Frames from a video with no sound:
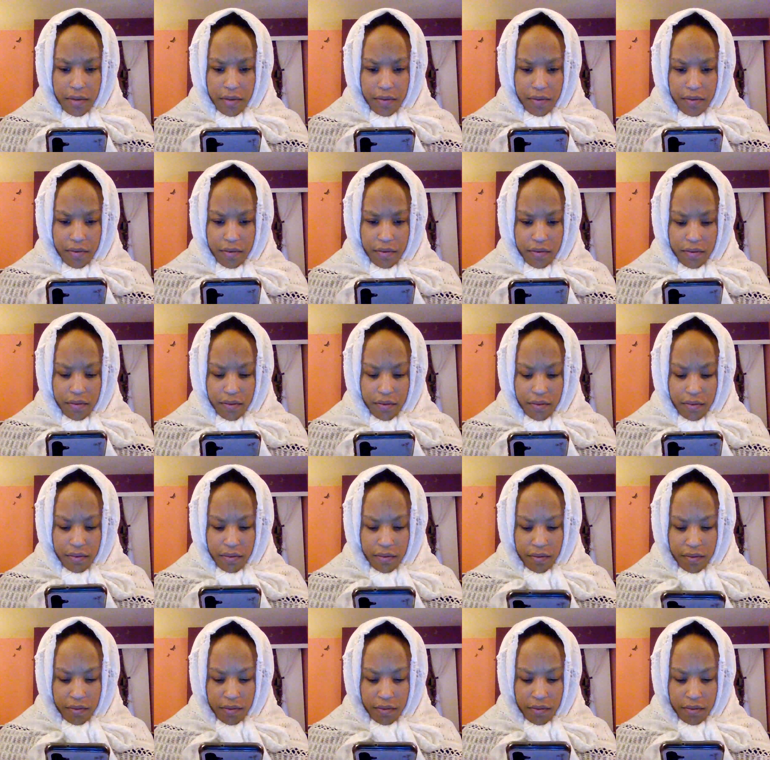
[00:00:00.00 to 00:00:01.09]

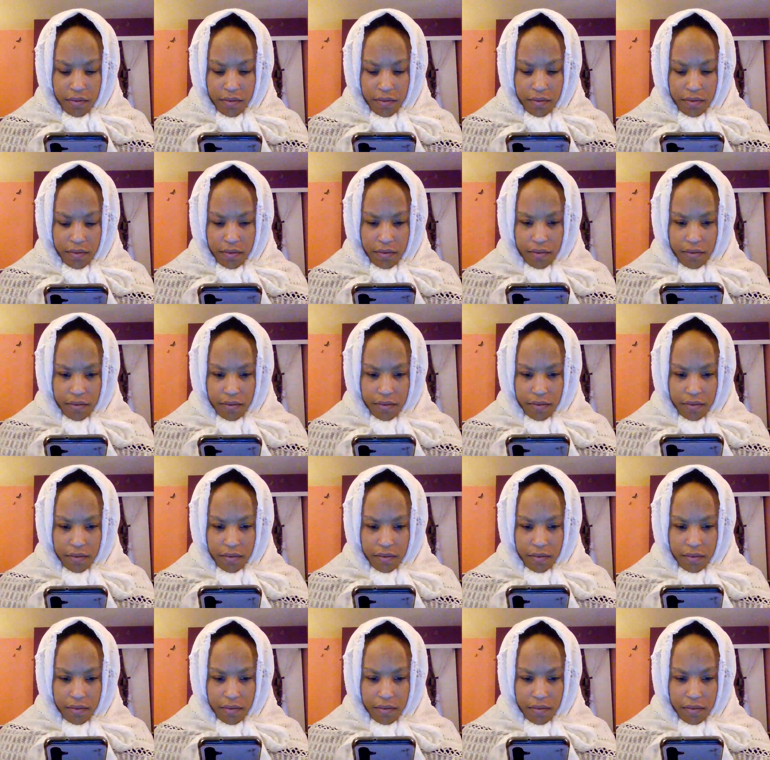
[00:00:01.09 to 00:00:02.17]

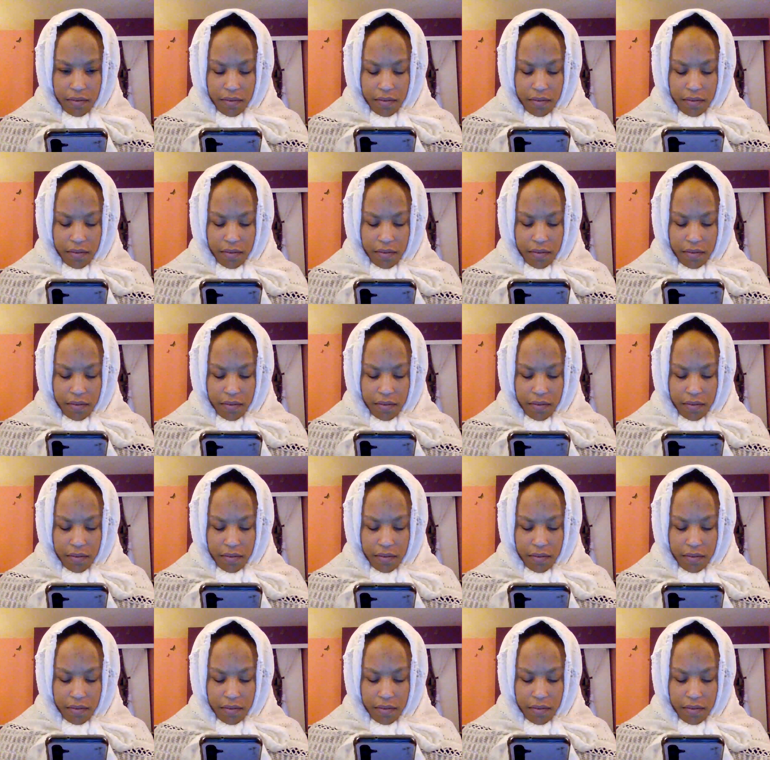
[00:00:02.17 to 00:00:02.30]
(silence)